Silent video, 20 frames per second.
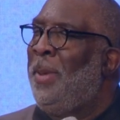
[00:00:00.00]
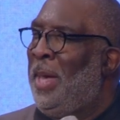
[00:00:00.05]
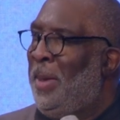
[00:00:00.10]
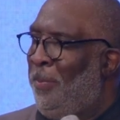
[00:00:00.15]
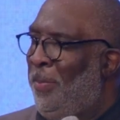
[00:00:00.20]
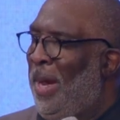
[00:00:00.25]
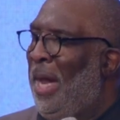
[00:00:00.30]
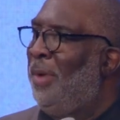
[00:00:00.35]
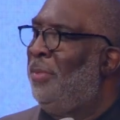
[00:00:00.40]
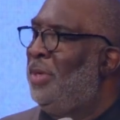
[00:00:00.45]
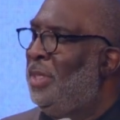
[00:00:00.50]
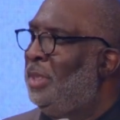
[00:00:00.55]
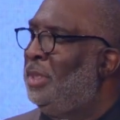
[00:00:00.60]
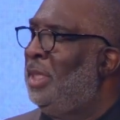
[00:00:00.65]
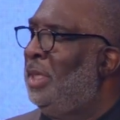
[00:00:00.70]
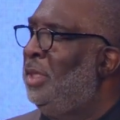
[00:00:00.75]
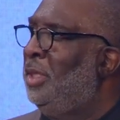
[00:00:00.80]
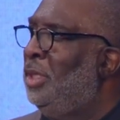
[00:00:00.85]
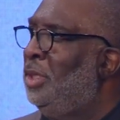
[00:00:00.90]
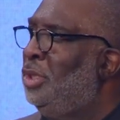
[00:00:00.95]
parents
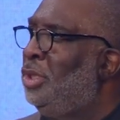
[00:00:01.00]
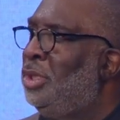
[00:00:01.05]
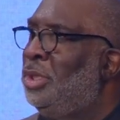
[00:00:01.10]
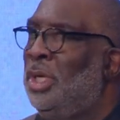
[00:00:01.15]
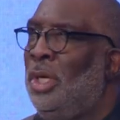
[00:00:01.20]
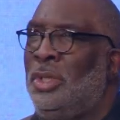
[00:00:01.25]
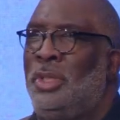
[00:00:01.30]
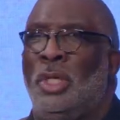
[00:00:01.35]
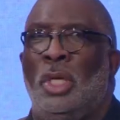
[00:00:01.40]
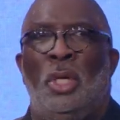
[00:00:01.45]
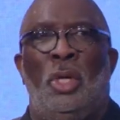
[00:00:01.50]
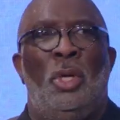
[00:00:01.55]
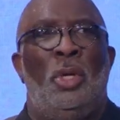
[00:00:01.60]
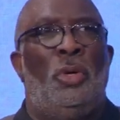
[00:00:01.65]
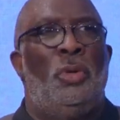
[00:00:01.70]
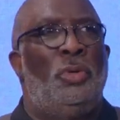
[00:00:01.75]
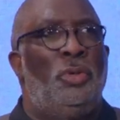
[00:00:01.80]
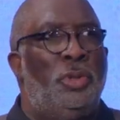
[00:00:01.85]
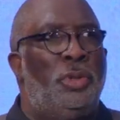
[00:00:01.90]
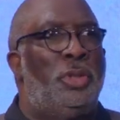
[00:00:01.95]
in this church
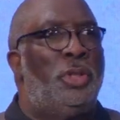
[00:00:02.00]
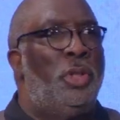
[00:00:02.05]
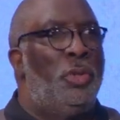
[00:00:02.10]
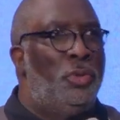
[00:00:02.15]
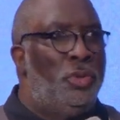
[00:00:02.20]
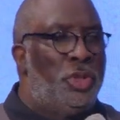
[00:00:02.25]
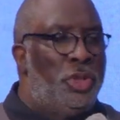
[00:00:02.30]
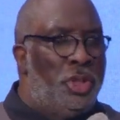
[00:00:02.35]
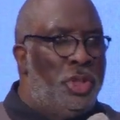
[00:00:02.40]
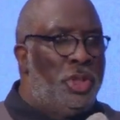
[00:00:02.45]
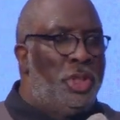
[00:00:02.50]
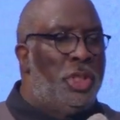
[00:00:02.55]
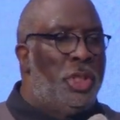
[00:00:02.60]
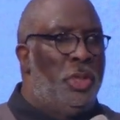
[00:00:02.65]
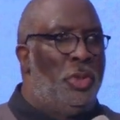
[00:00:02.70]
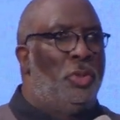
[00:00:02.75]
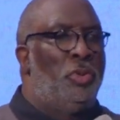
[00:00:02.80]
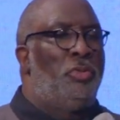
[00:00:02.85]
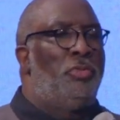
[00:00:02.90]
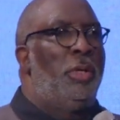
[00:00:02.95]
whose
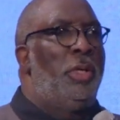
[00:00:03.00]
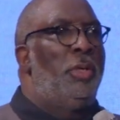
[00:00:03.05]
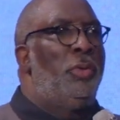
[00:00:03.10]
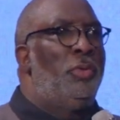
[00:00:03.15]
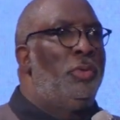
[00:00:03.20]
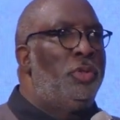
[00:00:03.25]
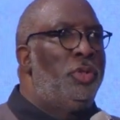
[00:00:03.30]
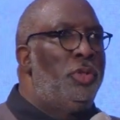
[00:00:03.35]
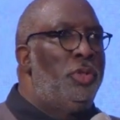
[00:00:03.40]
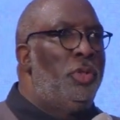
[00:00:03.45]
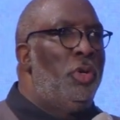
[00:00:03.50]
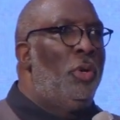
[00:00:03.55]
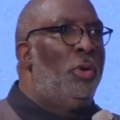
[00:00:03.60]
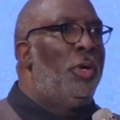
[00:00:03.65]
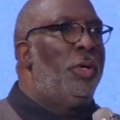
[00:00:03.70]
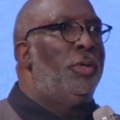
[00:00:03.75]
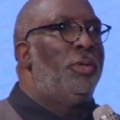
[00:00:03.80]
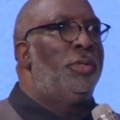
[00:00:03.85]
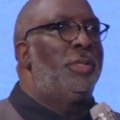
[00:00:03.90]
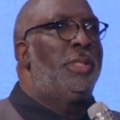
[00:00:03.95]
children, whose
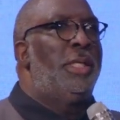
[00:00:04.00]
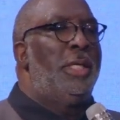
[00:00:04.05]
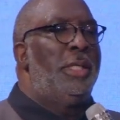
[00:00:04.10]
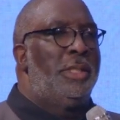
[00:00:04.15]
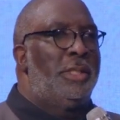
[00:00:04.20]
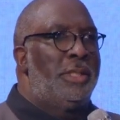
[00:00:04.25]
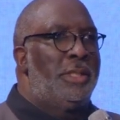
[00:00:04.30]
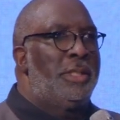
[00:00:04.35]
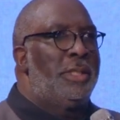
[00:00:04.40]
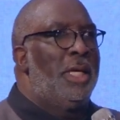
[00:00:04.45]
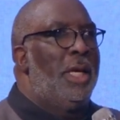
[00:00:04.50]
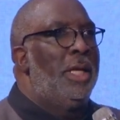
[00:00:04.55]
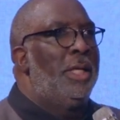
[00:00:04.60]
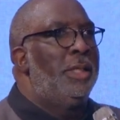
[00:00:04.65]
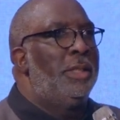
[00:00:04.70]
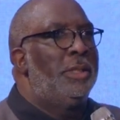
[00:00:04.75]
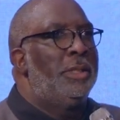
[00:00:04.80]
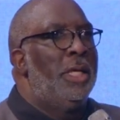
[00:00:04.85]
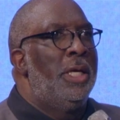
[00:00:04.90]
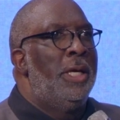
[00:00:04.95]
daughters and
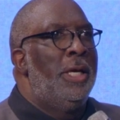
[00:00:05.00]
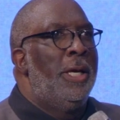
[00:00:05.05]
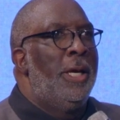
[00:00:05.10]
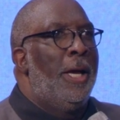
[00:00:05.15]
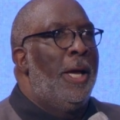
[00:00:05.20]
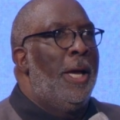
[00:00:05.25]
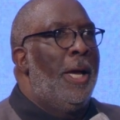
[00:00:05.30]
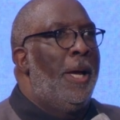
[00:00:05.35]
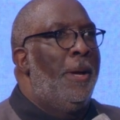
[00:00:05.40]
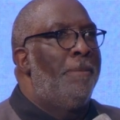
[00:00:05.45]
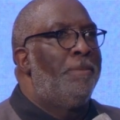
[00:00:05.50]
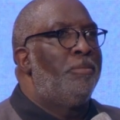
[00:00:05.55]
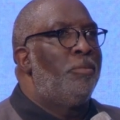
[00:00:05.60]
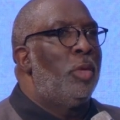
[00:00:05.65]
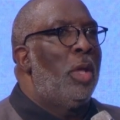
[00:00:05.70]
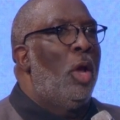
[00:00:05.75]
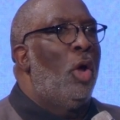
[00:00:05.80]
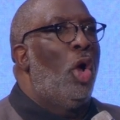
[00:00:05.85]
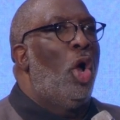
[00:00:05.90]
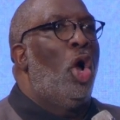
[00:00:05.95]
sons are
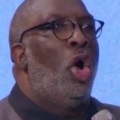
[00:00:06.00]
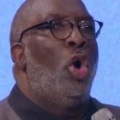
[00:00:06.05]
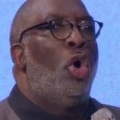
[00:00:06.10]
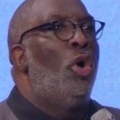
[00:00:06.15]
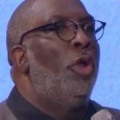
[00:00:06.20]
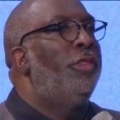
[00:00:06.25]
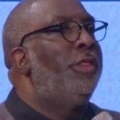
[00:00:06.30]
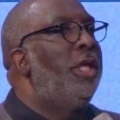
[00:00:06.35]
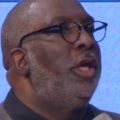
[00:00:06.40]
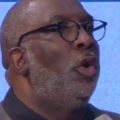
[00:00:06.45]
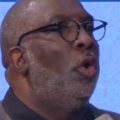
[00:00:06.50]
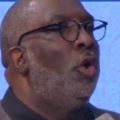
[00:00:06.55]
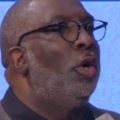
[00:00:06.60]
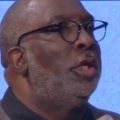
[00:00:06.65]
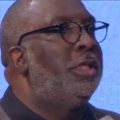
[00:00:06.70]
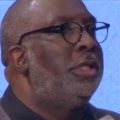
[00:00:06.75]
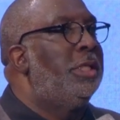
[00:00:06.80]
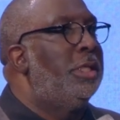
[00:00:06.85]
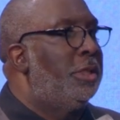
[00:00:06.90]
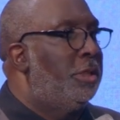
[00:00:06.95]
on the
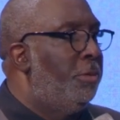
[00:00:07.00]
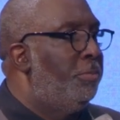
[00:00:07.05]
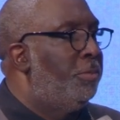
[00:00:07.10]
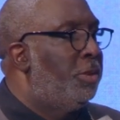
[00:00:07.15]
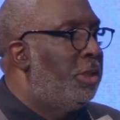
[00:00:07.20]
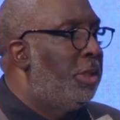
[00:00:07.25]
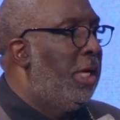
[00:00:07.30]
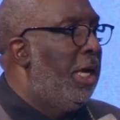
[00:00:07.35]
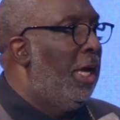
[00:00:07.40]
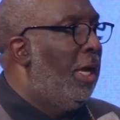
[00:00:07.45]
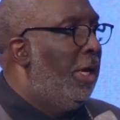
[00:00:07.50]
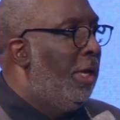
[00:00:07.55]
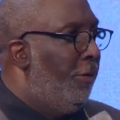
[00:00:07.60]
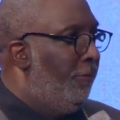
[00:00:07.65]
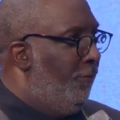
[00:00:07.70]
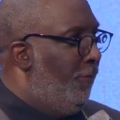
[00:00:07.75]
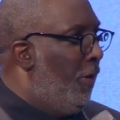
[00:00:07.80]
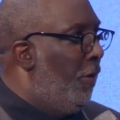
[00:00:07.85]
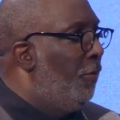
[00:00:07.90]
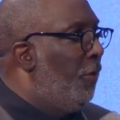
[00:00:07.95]
autism scale at
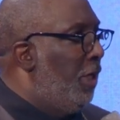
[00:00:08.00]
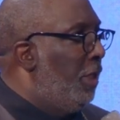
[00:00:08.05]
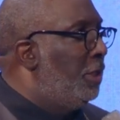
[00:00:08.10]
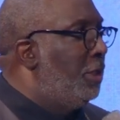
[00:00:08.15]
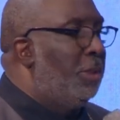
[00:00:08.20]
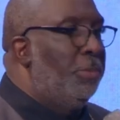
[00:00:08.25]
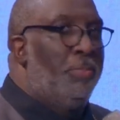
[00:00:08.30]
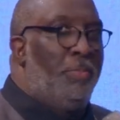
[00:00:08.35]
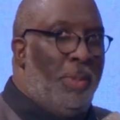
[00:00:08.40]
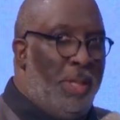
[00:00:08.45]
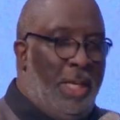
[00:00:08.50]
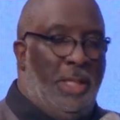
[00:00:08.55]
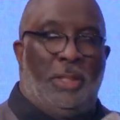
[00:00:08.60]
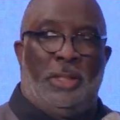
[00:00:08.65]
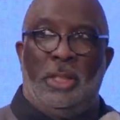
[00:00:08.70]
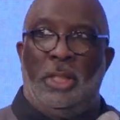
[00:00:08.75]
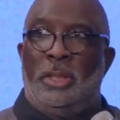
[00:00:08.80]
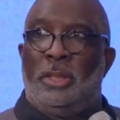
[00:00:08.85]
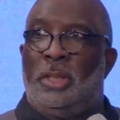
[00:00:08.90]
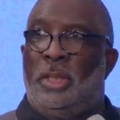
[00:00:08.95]
various
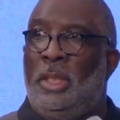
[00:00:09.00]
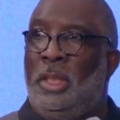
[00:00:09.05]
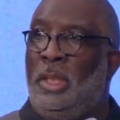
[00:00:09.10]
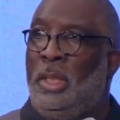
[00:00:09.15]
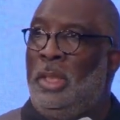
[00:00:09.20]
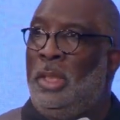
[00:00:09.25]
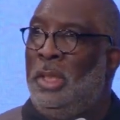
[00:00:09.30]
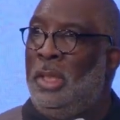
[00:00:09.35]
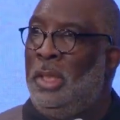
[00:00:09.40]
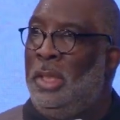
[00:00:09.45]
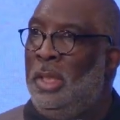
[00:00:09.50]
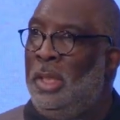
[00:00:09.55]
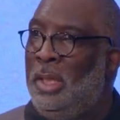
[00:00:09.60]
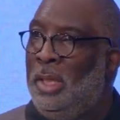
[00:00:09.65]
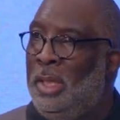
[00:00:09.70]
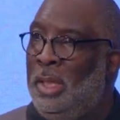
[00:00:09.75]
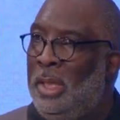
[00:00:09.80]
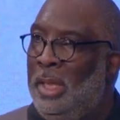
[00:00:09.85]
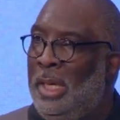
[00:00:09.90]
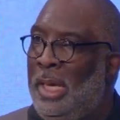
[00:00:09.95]
places.
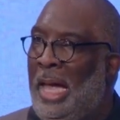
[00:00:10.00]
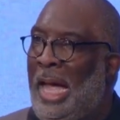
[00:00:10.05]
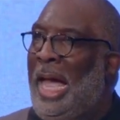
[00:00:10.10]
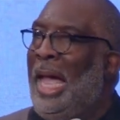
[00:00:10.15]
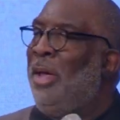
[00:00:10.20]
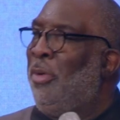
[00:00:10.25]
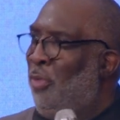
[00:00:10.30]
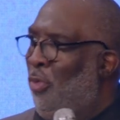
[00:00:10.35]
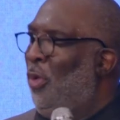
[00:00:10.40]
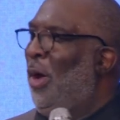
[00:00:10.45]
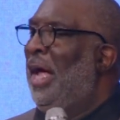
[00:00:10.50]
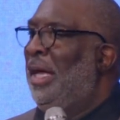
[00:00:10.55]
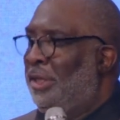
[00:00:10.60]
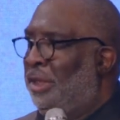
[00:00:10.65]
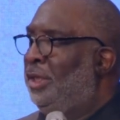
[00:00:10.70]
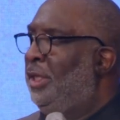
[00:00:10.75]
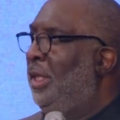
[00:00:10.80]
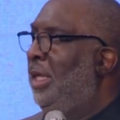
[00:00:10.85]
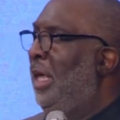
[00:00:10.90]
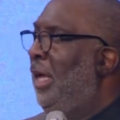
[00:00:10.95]
I
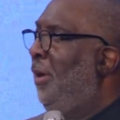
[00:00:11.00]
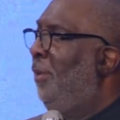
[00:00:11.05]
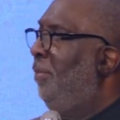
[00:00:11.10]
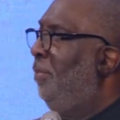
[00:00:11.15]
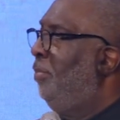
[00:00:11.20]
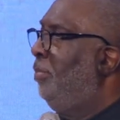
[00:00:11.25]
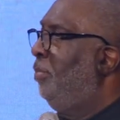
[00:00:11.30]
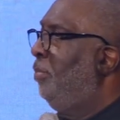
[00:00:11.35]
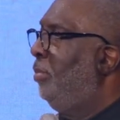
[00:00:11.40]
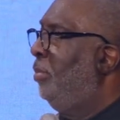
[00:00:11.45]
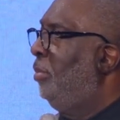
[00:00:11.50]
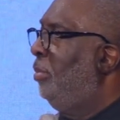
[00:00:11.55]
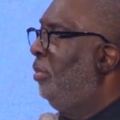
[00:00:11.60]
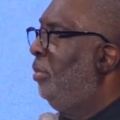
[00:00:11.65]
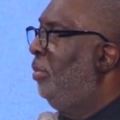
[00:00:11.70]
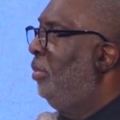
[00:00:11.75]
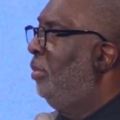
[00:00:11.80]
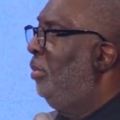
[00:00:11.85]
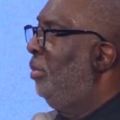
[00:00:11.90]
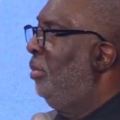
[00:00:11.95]
watch them.
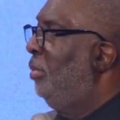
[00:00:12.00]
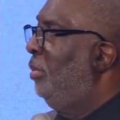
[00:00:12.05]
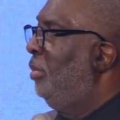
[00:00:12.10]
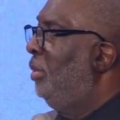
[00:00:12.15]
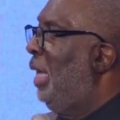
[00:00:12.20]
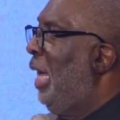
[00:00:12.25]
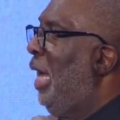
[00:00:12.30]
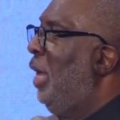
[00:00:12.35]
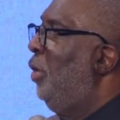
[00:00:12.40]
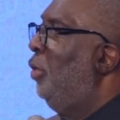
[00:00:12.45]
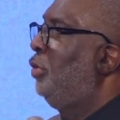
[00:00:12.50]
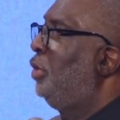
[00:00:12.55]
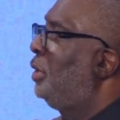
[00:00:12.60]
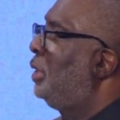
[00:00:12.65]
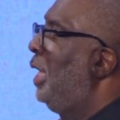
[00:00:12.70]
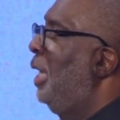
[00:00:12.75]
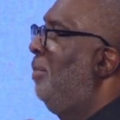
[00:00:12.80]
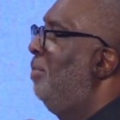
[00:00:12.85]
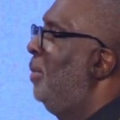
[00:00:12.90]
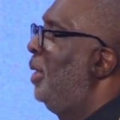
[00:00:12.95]
I don't
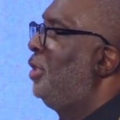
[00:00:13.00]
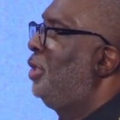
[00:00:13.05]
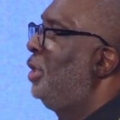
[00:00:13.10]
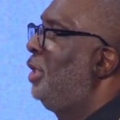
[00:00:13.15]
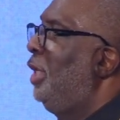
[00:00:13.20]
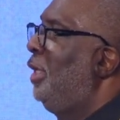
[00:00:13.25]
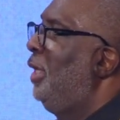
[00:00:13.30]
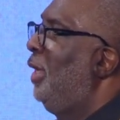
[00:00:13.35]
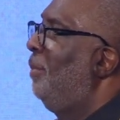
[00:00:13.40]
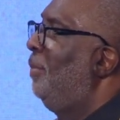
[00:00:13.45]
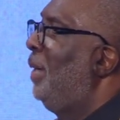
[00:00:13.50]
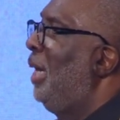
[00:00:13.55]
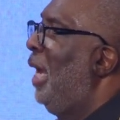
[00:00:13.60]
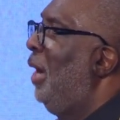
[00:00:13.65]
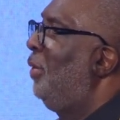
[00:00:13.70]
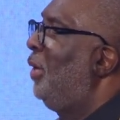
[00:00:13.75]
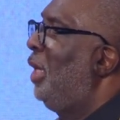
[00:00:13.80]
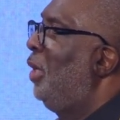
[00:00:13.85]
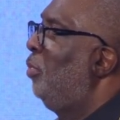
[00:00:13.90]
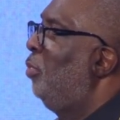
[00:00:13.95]
say much to them,
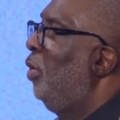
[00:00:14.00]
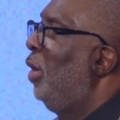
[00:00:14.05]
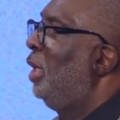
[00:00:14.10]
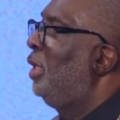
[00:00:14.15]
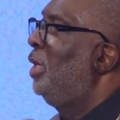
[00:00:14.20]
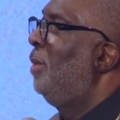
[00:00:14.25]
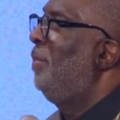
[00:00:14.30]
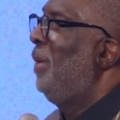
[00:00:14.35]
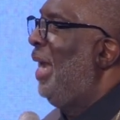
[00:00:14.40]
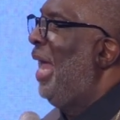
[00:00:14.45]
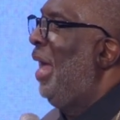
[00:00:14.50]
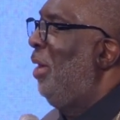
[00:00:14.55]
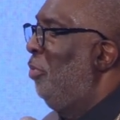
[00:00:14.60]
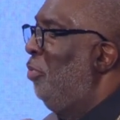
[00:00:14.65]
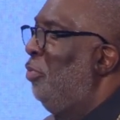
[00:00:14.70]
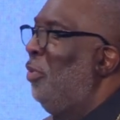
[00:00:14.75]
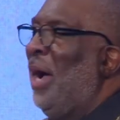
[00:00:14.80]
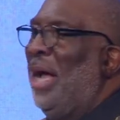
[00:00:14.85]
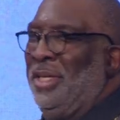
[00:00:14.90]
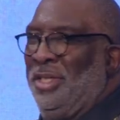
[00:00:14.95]
Larry and Wanda, but I
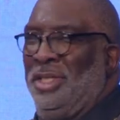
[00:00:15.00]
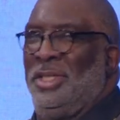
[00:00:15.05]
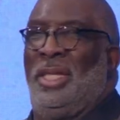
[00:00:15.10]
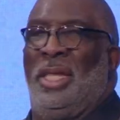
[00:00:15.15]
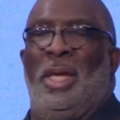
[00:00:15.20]
watch